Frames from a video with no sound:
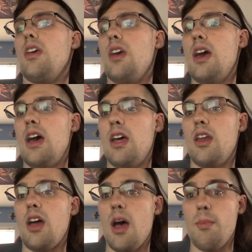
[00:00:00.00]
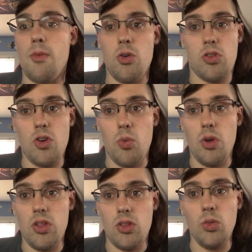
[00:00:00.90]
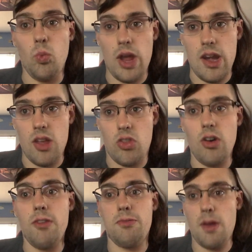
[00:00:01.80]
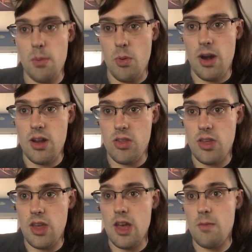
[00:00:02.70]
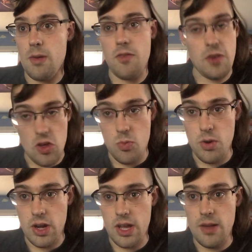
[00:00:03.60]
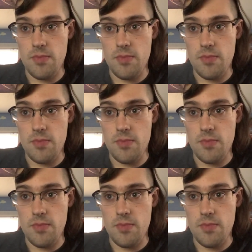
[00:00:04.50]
And I'm also willing to wait until February to see if my Facebook